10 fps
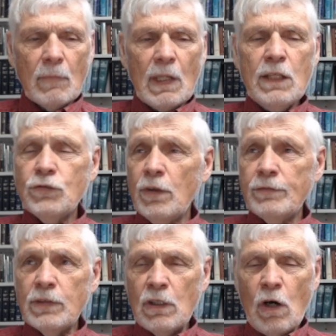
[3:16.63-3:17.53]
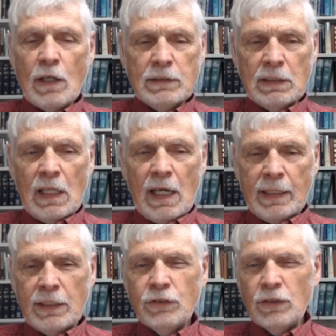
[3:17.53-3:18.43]
is of the godly
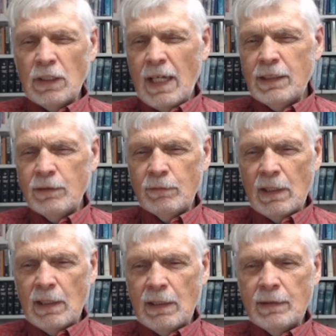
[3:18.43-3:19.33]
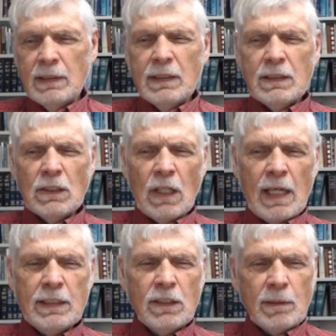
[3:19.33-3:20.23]
line. He is the line
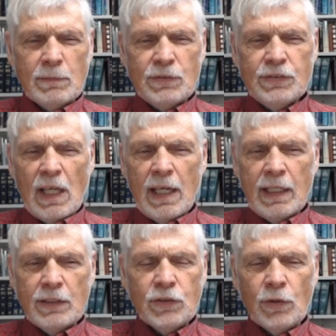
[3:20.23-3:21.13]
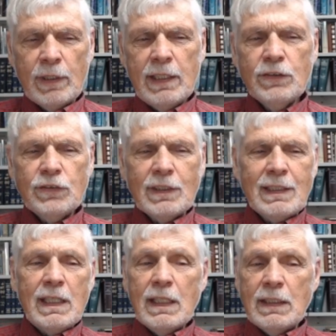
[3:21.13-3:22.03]
to the Messiah. So he is the
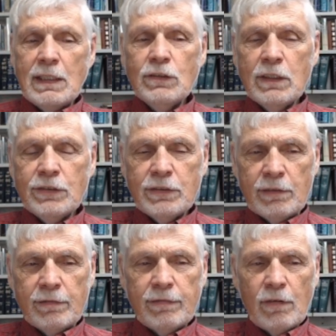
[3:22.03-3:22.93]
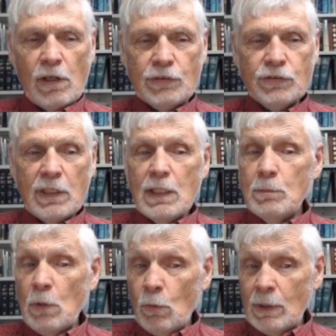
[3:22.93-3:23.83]
key, and he's listed first.
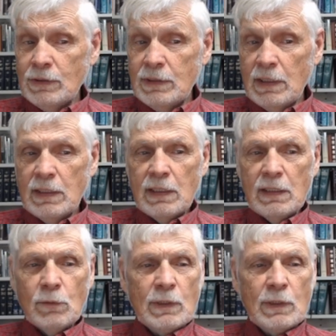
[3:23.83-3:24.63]
But was he the